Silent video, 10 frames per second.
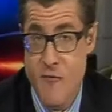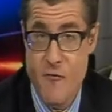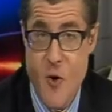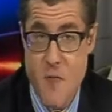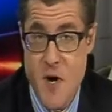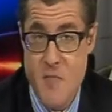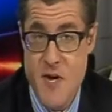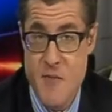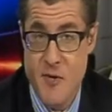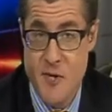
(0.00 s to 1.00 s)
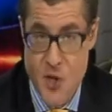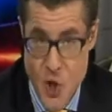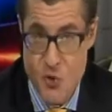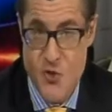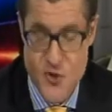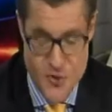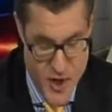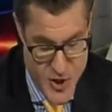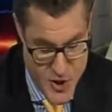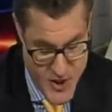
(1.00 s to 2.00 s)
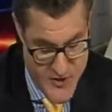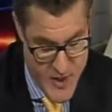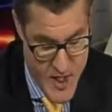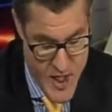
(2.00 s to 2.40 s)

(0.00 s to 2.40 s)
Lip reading: from People and Culture Strategies.